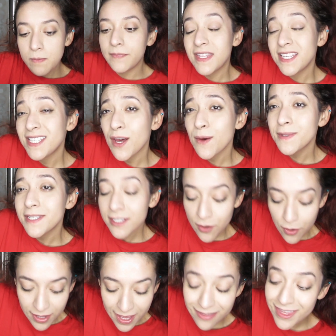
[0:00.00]
this helps so
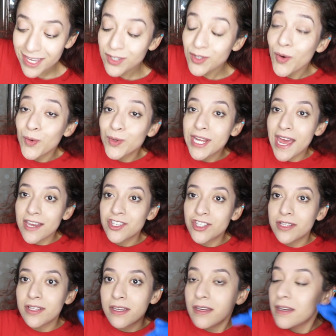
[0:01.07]
that they don't
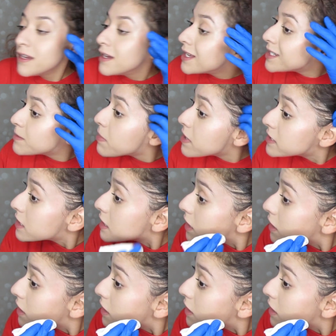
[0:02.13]
actually deposit any